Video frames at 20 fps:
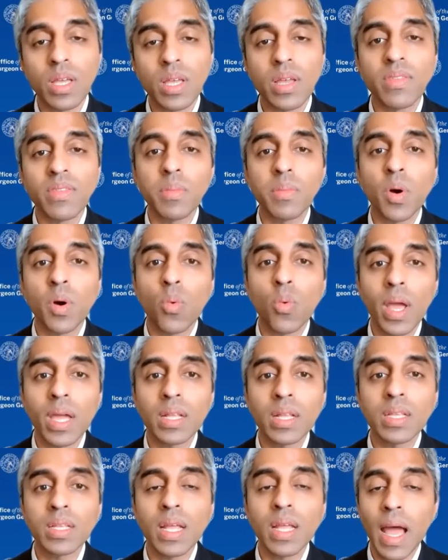we give them a
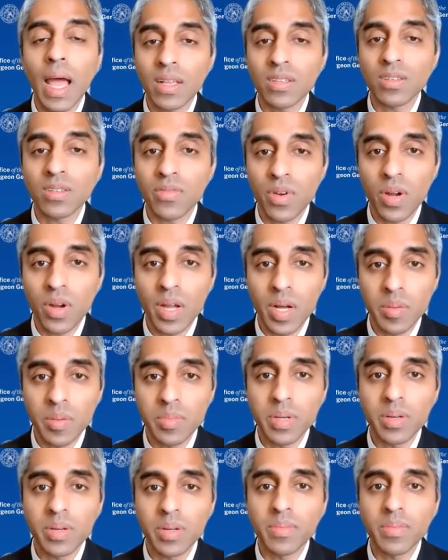way to ask for
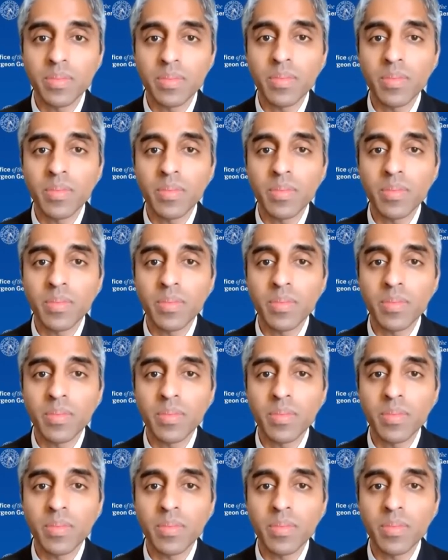help.